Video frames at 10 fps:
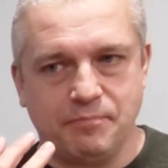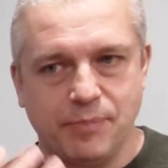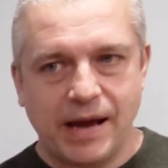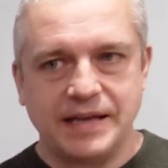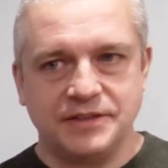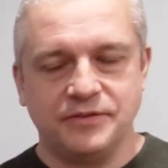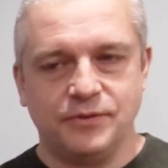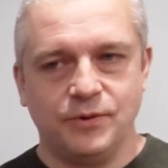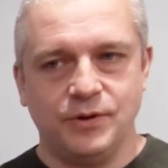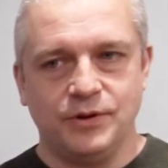bags of
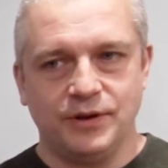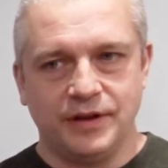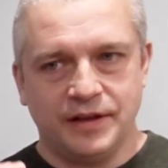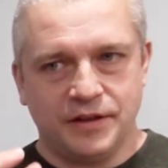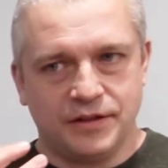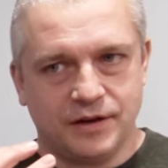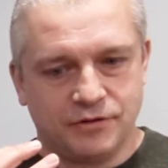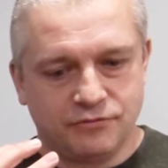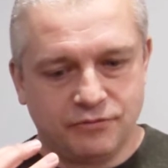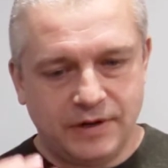wood that are
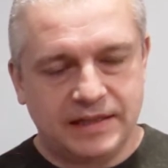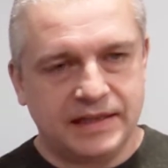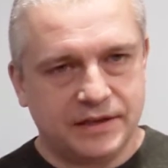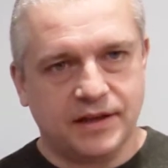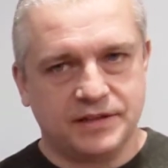really good.